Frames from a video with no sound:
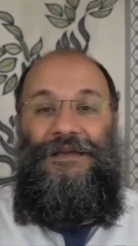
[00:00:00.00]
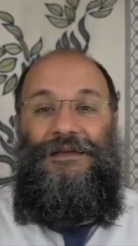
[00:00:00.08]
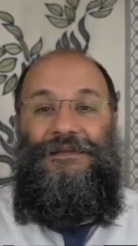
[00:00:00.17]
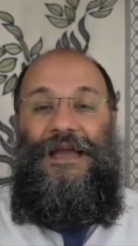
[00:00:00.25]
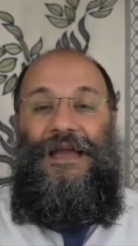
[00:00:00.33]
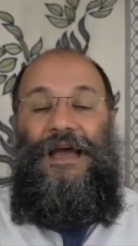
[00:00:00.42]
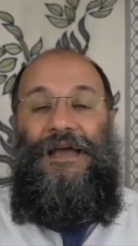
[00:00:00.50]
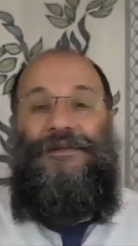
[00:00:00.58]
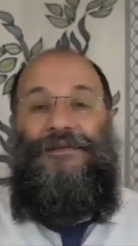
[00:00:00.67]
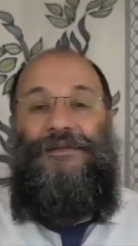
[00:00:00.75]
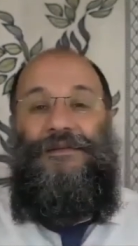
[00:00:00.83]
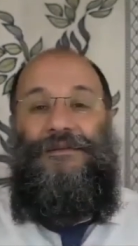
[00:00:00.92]

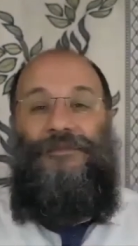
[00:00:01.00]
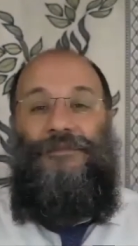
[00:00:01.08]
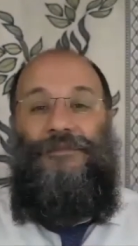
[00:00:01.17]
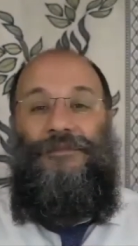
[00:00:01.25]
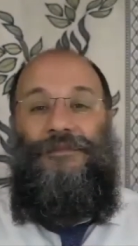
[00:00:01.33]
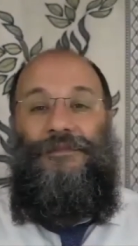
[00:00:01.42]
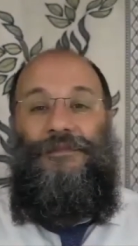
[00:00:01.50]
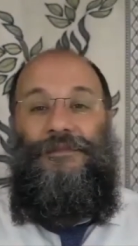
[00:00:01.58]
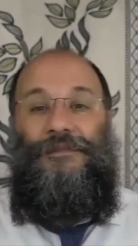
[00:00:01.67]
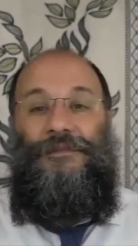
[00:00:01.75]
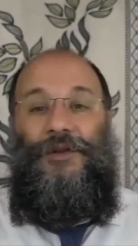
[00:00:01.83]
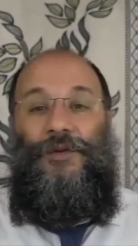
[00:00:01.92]
that
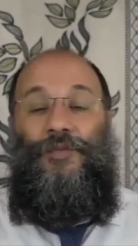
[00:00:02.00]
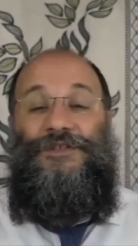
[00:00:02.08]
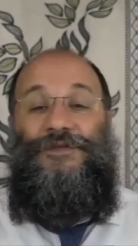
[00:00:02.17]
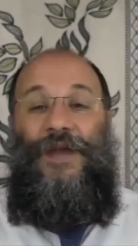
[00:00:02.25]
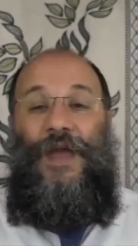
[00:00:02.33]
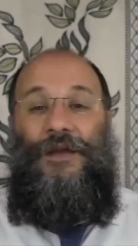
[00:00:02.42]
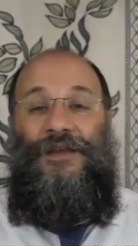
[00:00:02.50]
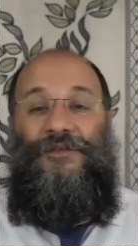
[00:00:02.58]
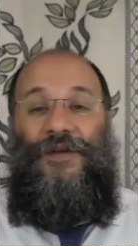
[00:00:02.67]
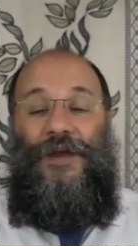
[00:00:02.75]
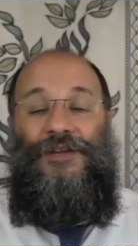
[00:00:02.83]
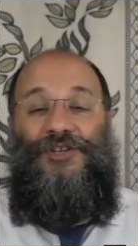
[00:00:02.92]
was very,
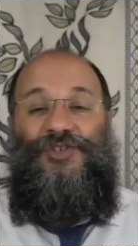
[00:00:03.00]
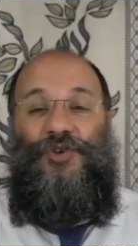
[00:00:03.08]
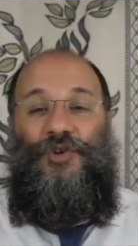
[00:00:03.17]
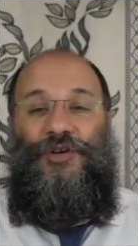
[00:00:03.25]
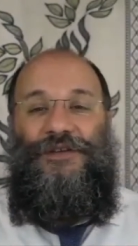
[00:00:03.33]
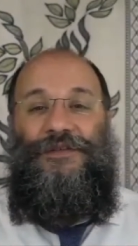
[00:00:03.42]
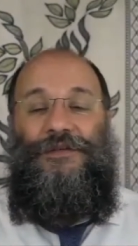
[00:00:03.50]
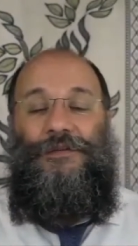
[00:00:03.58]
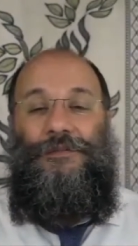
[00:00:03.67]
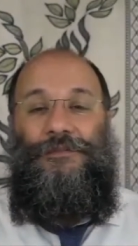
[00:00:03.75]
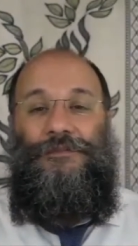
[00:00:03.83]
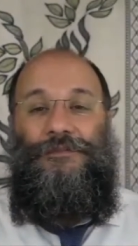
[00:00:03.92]
very short,
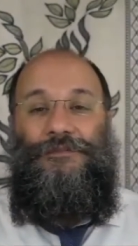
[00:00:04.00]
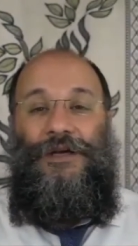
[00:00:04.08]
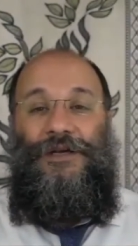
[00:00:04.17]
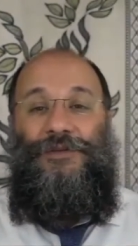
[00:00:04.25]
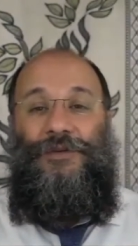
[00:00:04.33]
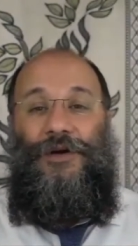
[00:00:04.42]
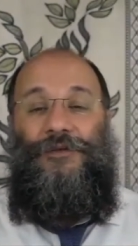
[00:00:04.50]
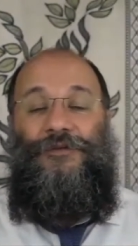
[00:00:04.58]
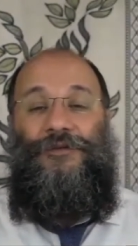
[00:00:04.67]
a dwarf.